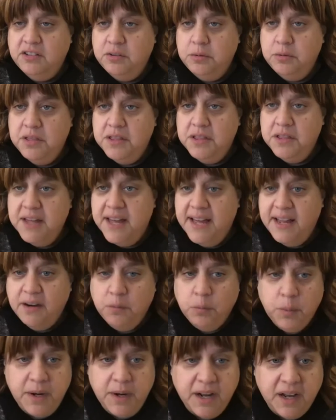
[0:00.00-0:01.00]
to do that
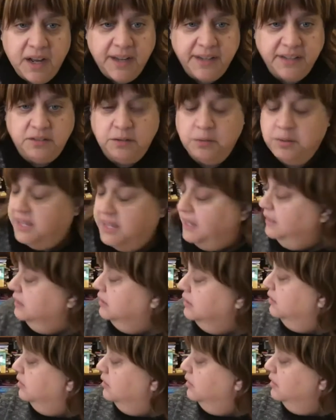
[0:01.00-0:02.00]
when I do
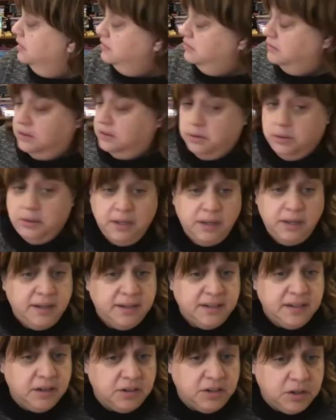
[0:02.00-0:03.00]
Kayla also.
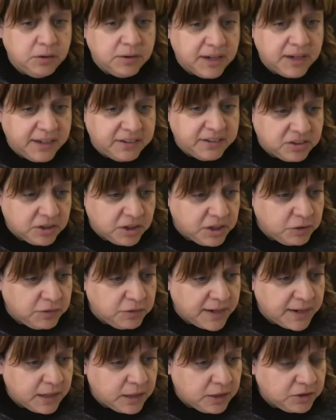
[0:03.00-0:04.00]
Now, do you guys, are you
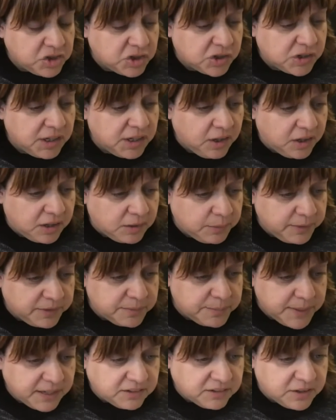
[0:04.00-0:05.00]
ready to draw along with
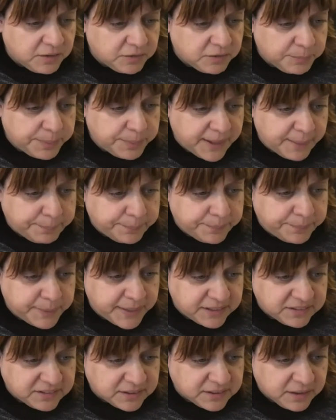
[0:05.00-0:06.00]
me? Do you have a pen,
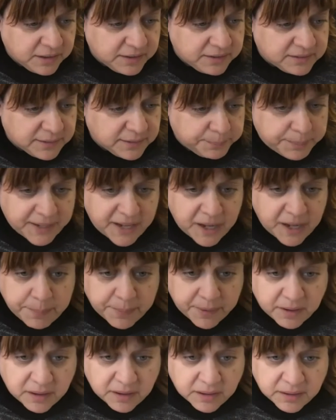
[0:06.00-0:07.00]
pencil and some paper?